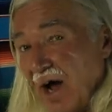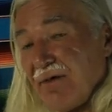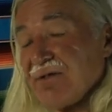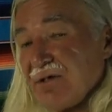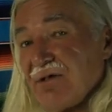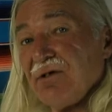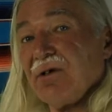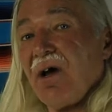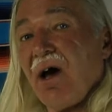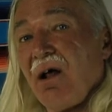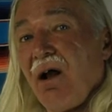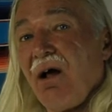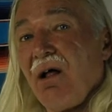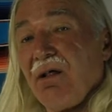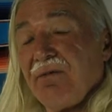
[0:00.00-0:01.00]
I've still
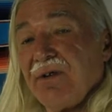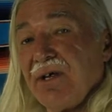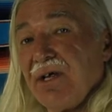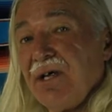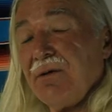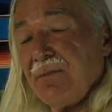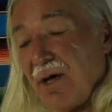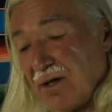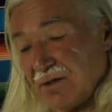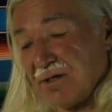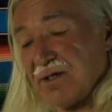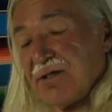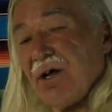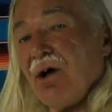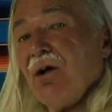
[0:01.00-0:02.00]
got all of the emails
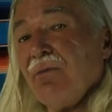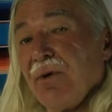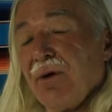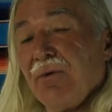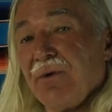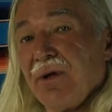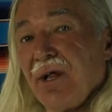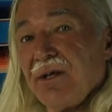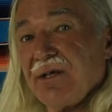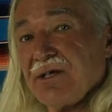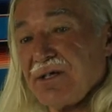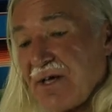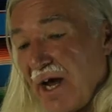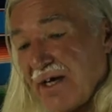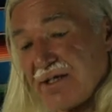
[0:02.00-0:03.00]
that told me that
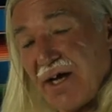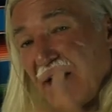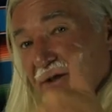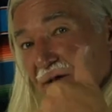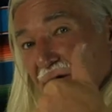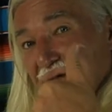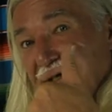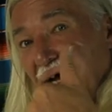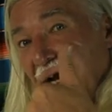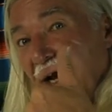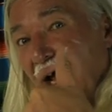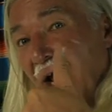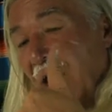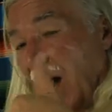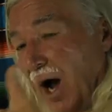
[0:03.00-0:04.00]
this guy sat there and
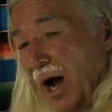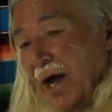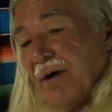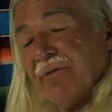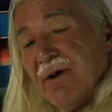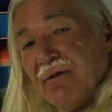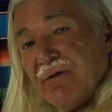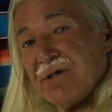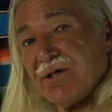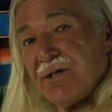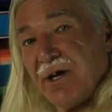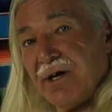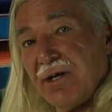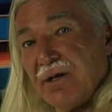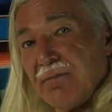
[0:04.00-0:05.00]
said, I have never
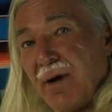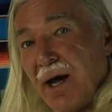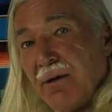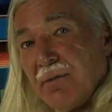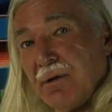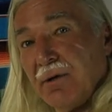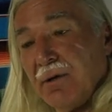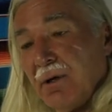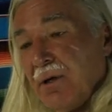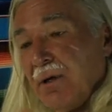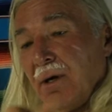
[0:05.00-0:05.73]
studied the Bible,